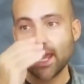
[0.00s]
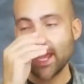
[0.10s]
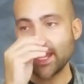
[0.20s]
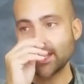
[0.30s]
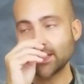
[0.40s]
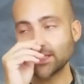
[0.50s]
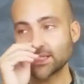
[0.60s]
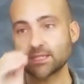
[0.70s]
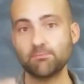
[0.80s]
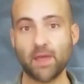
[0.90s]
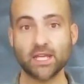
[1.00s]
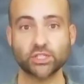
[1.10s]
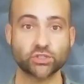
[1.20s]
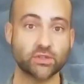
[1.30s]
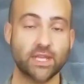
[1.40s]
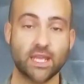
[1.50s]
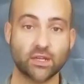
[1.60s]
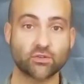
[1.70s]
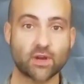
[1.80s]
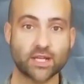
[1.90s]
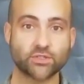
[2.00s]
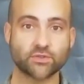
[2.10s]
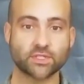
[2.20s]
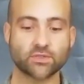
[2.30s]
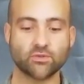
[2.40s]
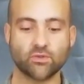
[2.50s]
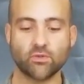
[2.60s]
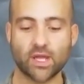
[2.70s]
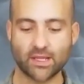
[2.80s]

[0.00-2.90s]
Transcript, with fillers: and especially in graduate school